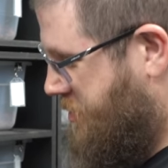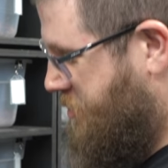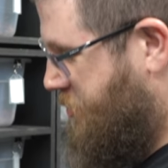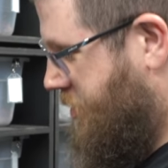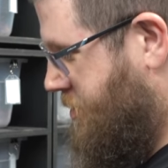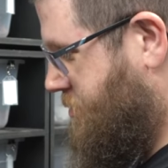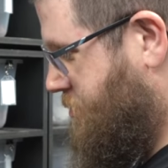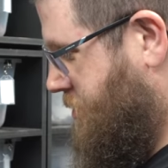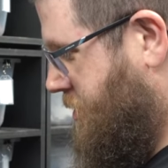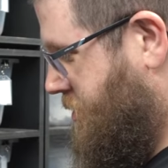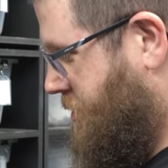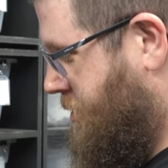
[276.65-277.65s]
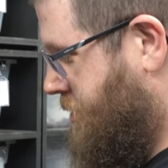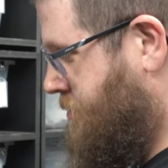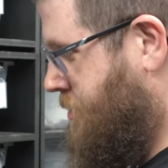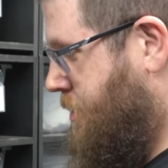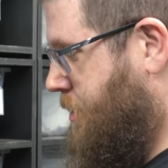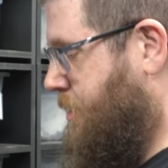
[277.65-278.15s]
They're possibly het
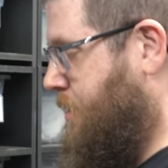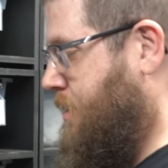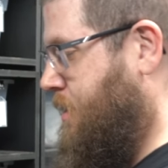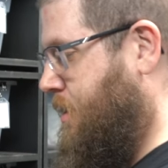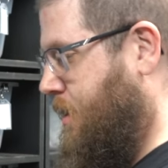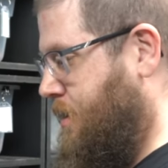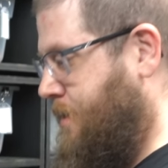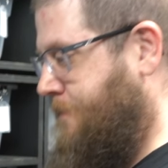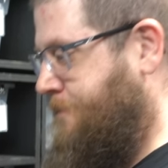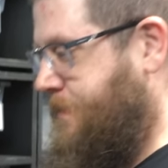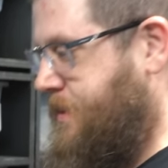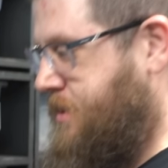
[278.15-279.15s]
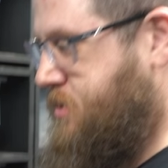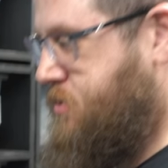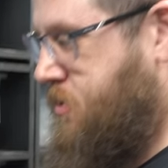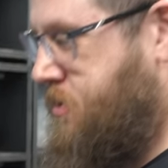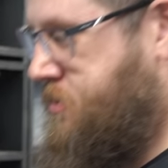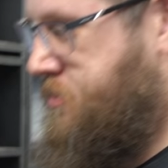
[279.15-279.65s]
clown. These
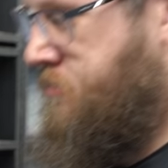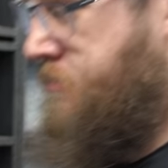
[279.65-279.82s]
girls are